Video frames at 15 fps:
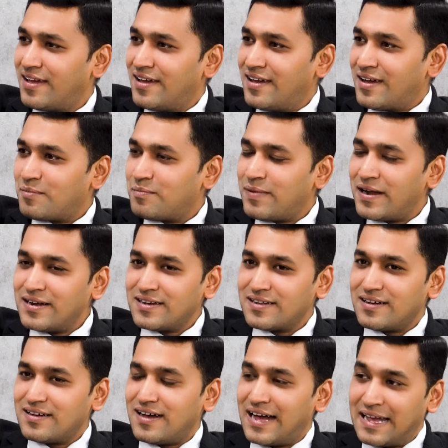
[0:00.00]
But
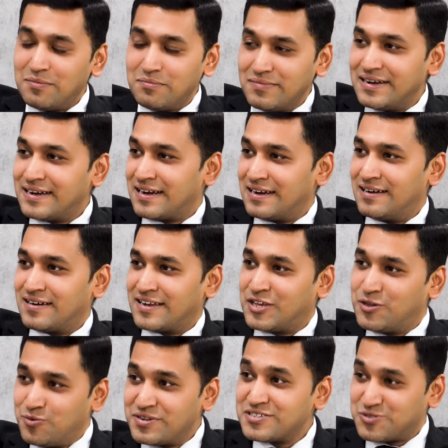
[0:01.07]
I am a little
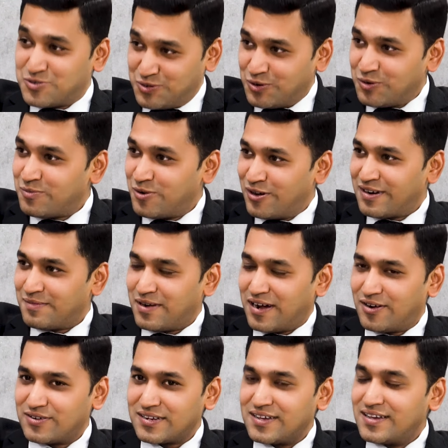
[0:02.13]
curious to know more about,
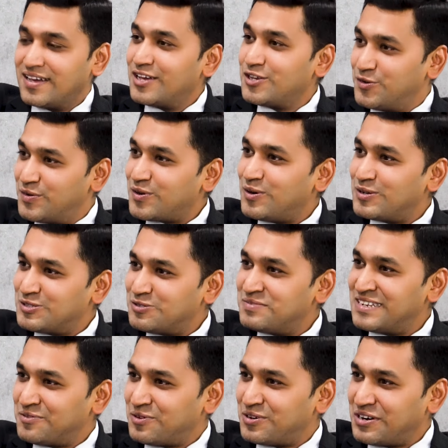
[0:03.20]
you were also been
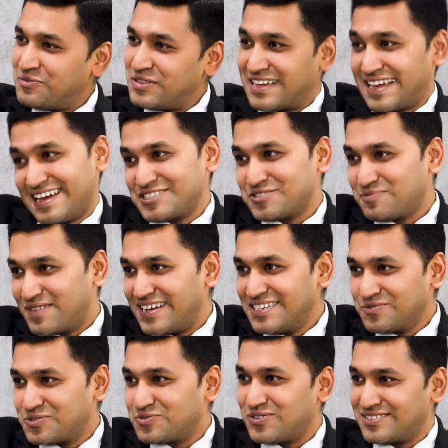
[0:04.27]
awarded with a cash prize, which
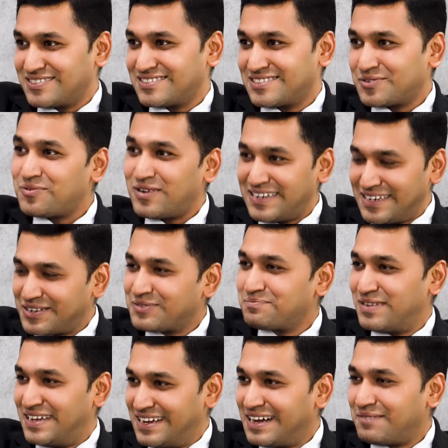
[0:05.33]
was quite a big
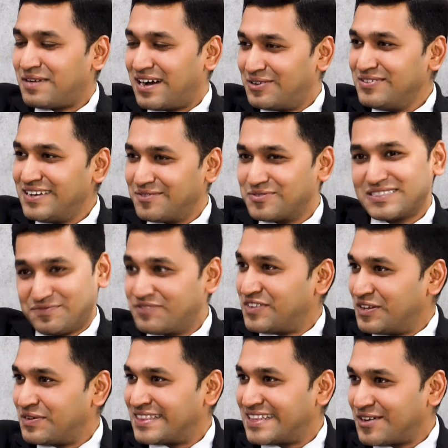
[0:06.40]
amount. I would say
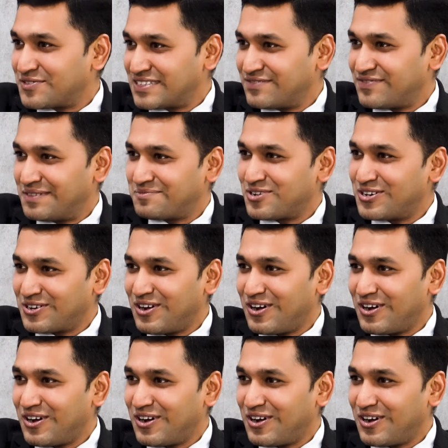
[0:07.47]
51,000 if I'm not wrong.